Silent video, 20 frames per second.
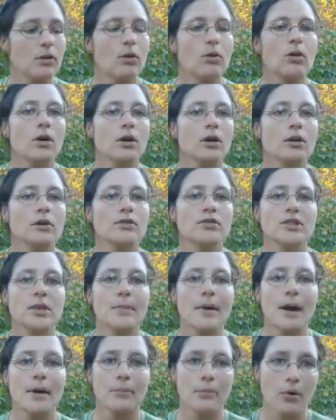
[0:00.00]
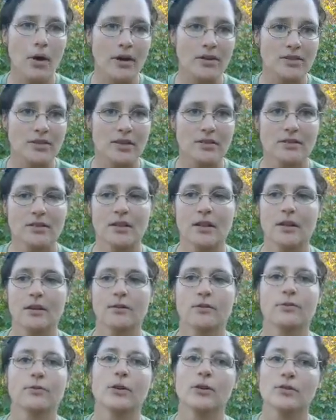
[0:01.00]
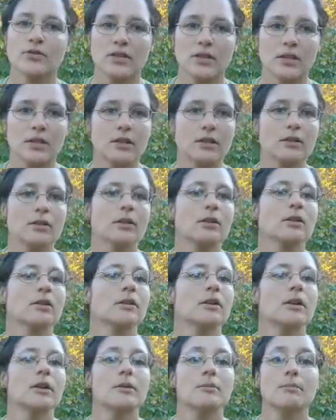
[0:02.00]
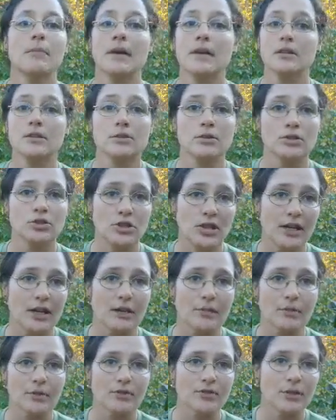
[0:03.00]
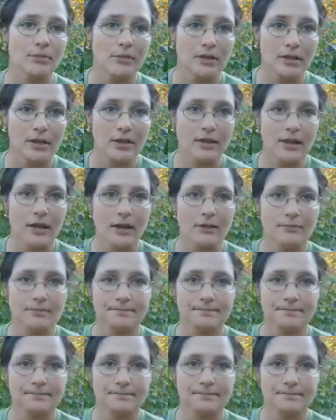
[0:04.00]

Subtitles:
or somehow processed, like frozen or made into a jam or something like that.